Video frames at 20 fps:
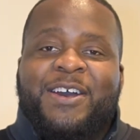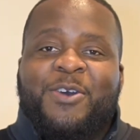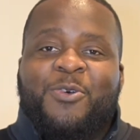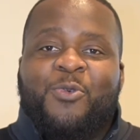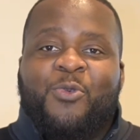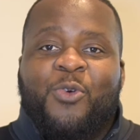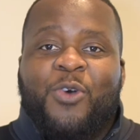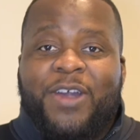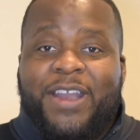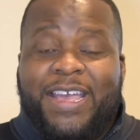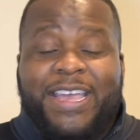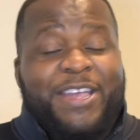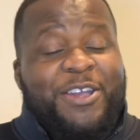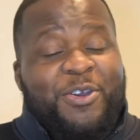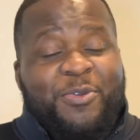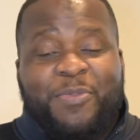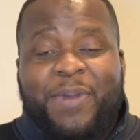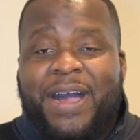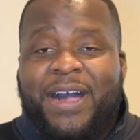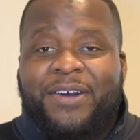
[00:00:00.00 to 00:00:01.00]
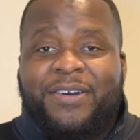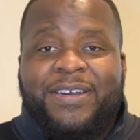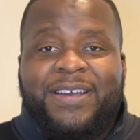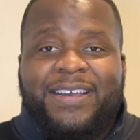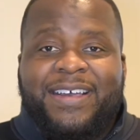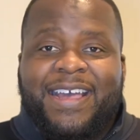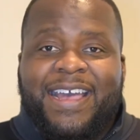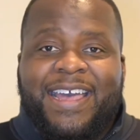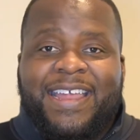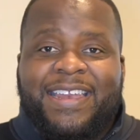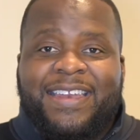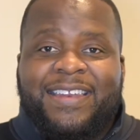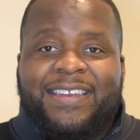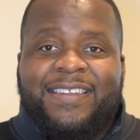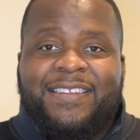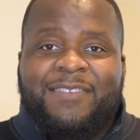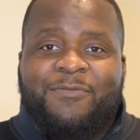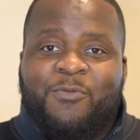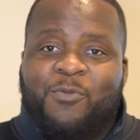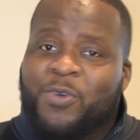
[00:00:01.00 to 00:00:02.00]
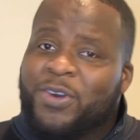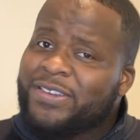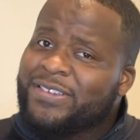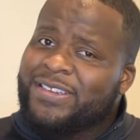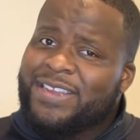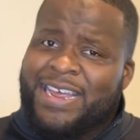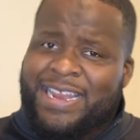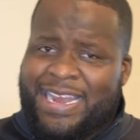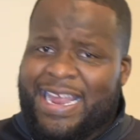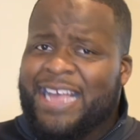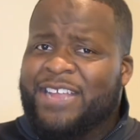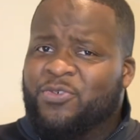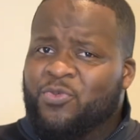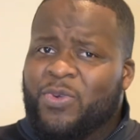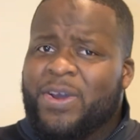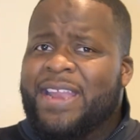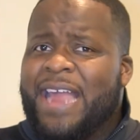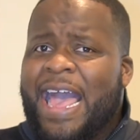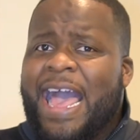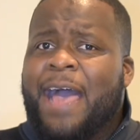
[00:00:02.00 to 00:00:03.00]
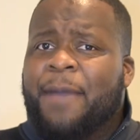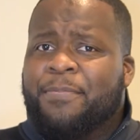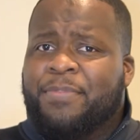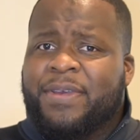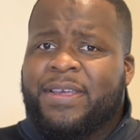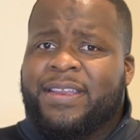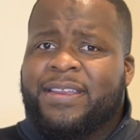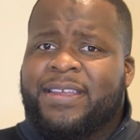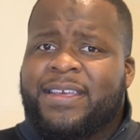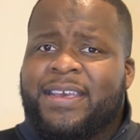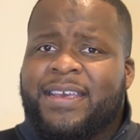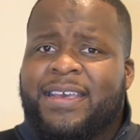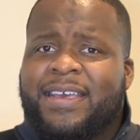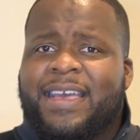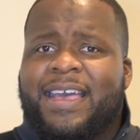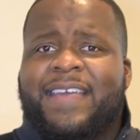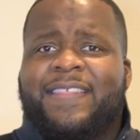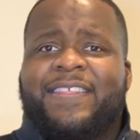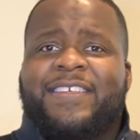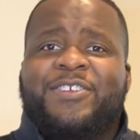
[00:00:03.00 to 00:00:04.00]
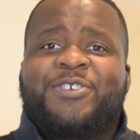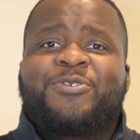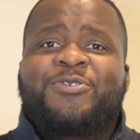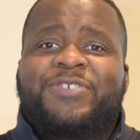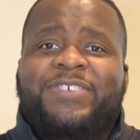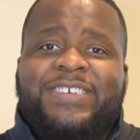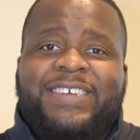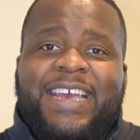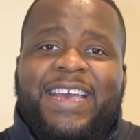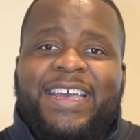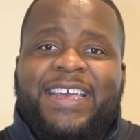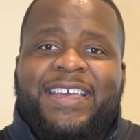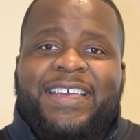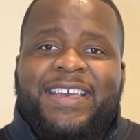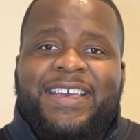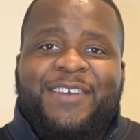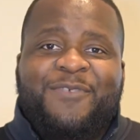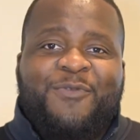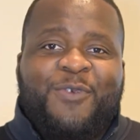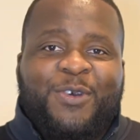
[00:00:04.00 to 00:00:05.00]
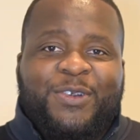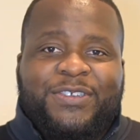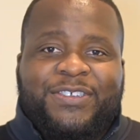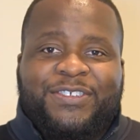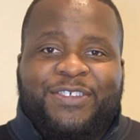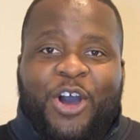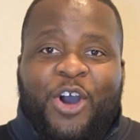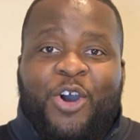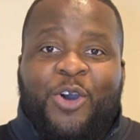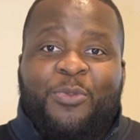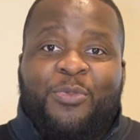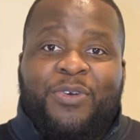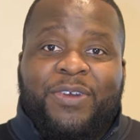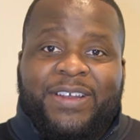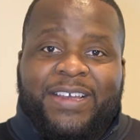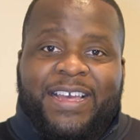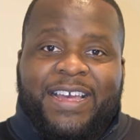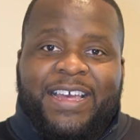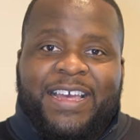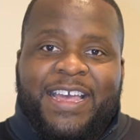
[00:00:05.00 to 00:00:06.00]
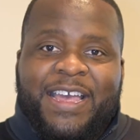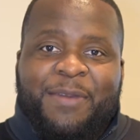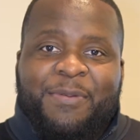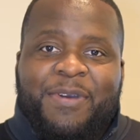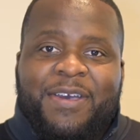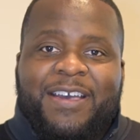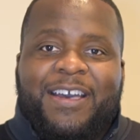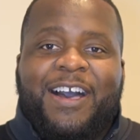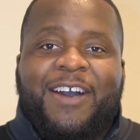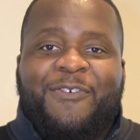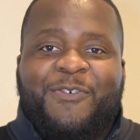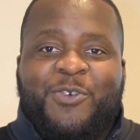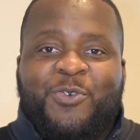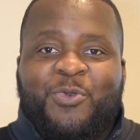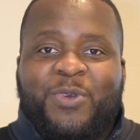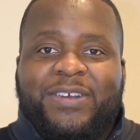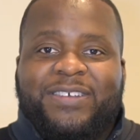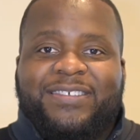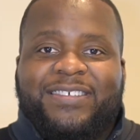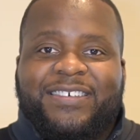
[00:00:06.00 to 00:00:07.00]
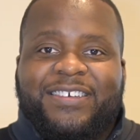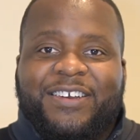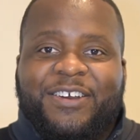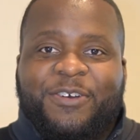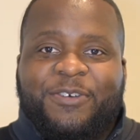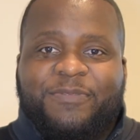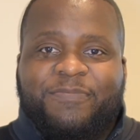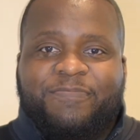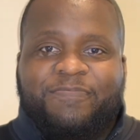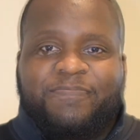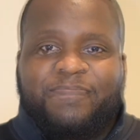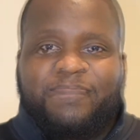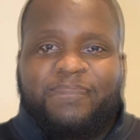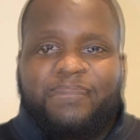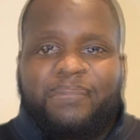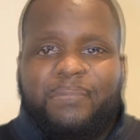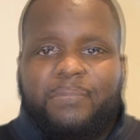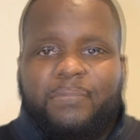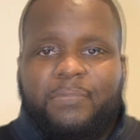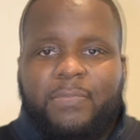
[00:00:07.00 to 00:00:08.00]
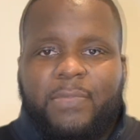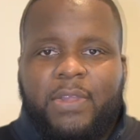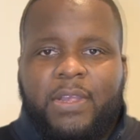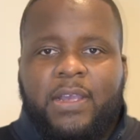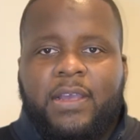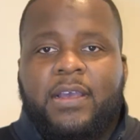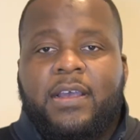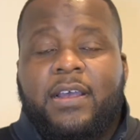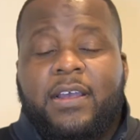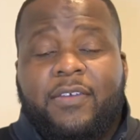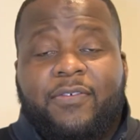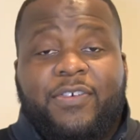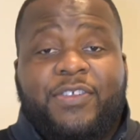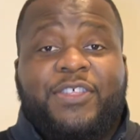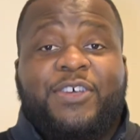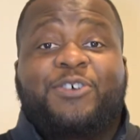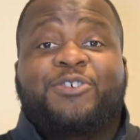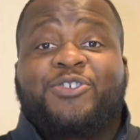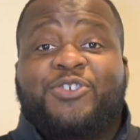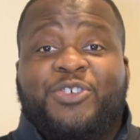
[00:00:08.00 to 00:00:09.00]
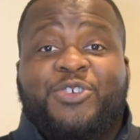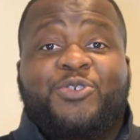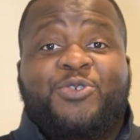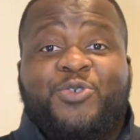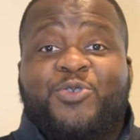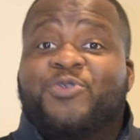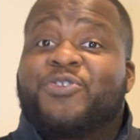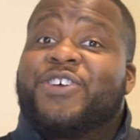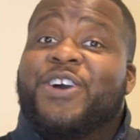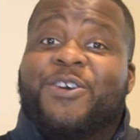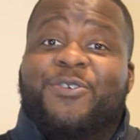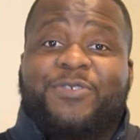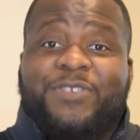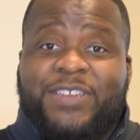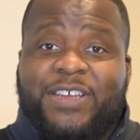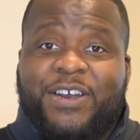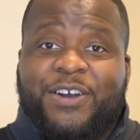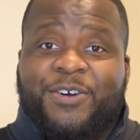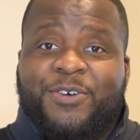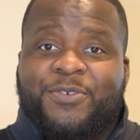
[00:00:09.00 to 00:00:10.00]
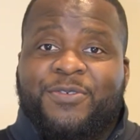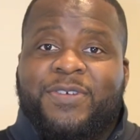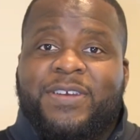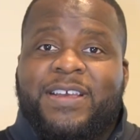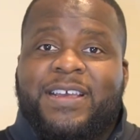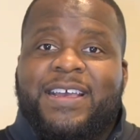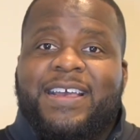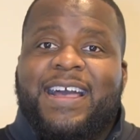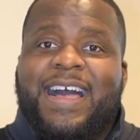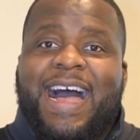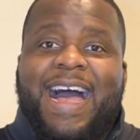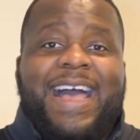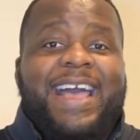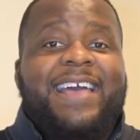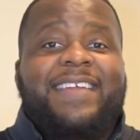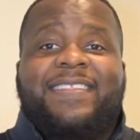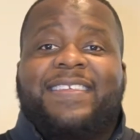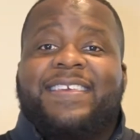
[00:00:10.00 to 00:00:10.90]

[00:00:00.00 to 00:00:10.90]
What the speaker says: want to hear about, and that's what happened at the UGA versus Auburn game a few weeks ago. For those of you who don't know, I had